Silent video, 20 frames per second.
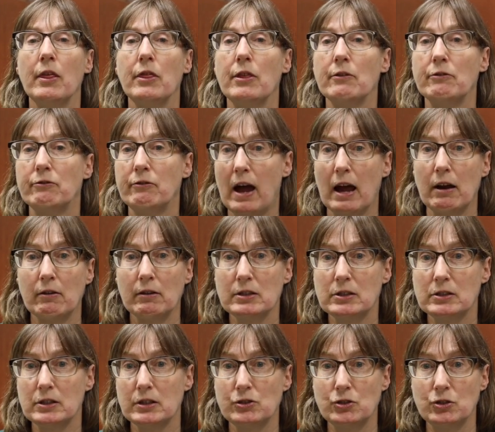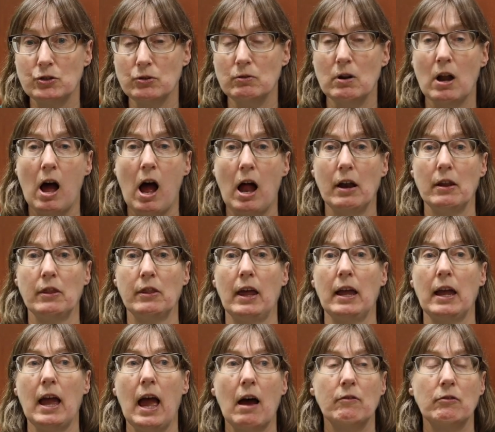The viruses do not.
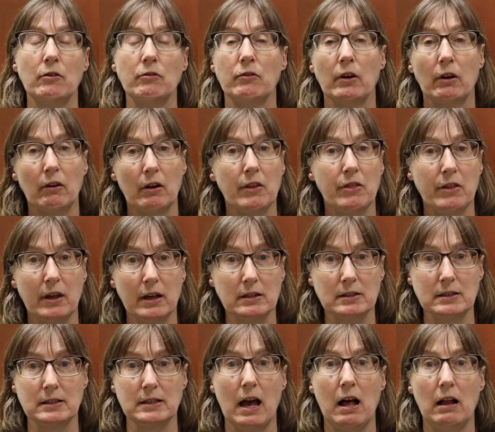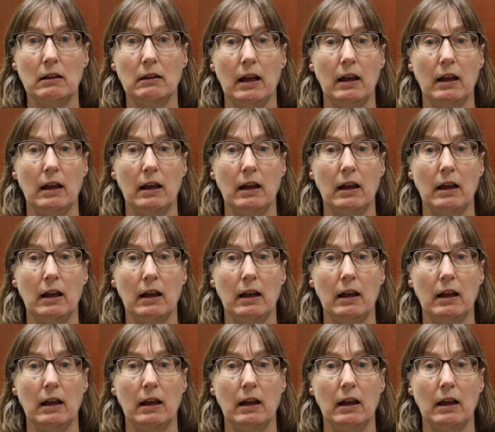They have a very thick cell